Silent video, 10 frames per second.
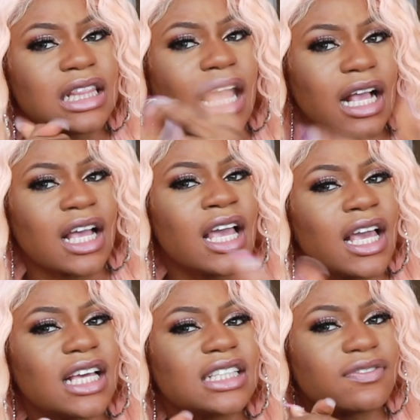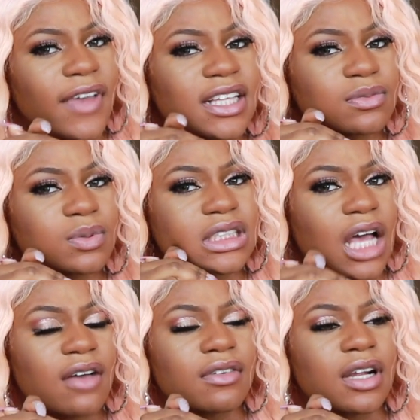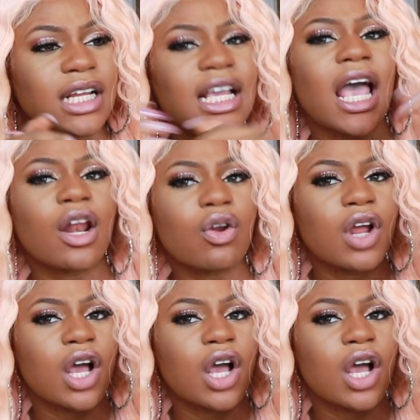Like, his face was covered. He had on